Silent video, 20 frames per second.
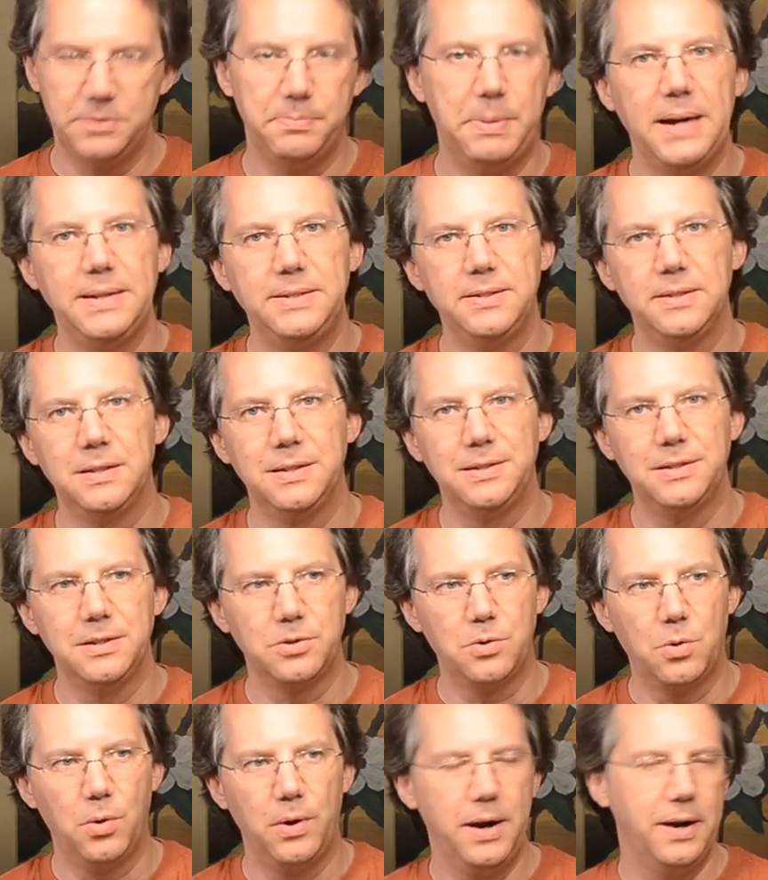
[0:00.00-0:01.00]
spices, and it says
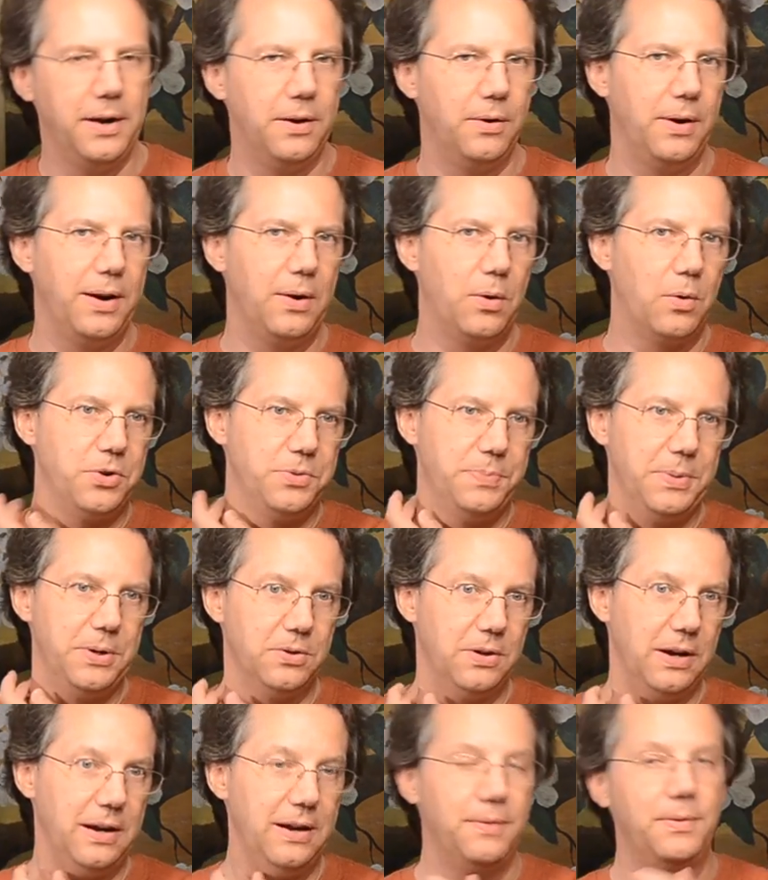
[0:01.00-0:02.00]
coriander and orange
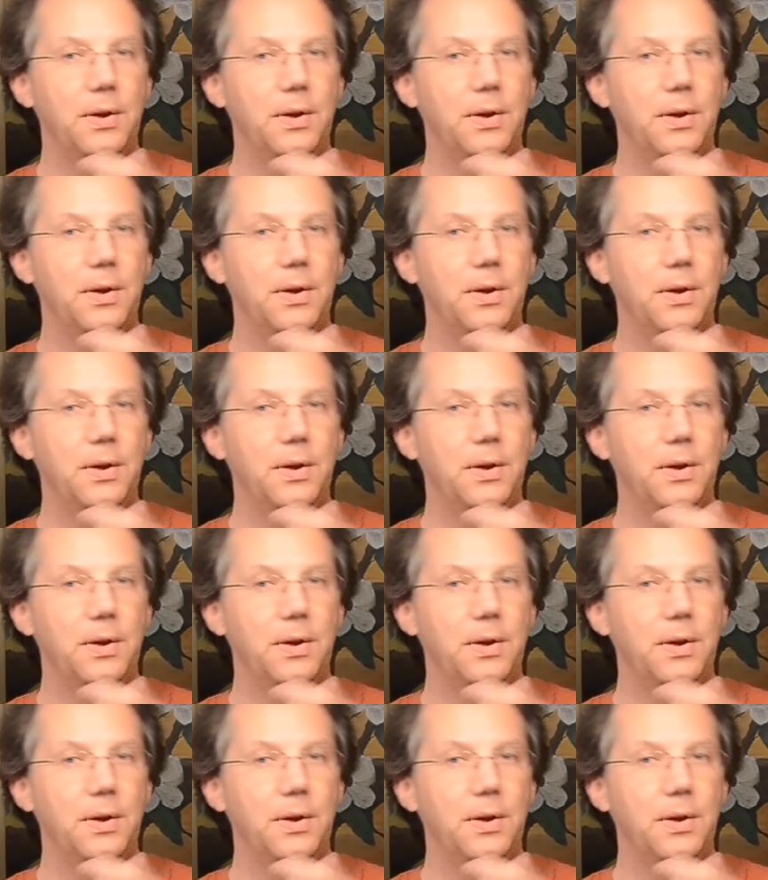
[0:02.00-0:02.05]
peel.